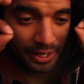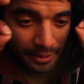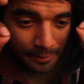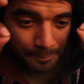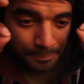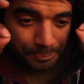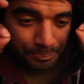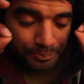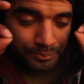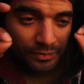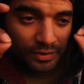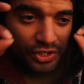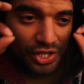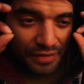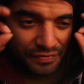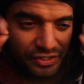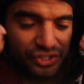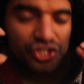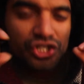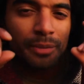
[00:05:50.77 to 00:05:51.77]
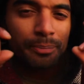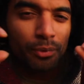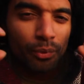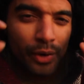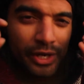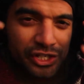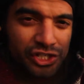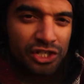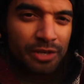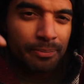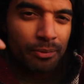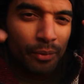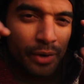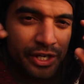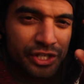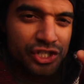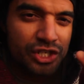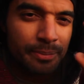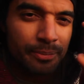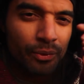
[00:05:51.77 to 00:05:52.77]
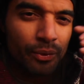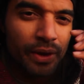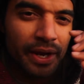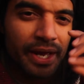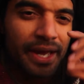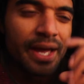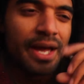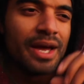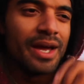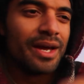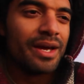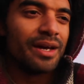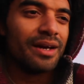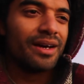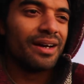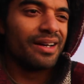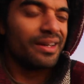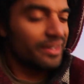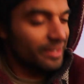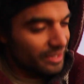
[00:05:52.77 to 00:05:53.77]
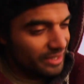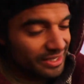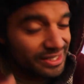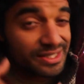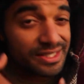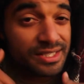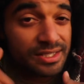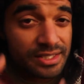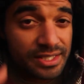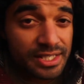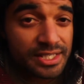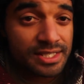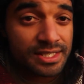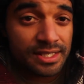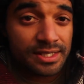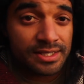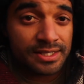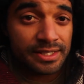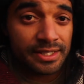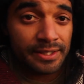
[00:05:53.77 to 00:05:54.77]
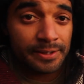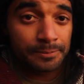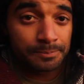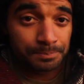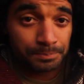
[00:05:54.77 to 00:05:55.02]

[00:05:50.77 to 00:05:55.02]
You have to chip away. Consistency,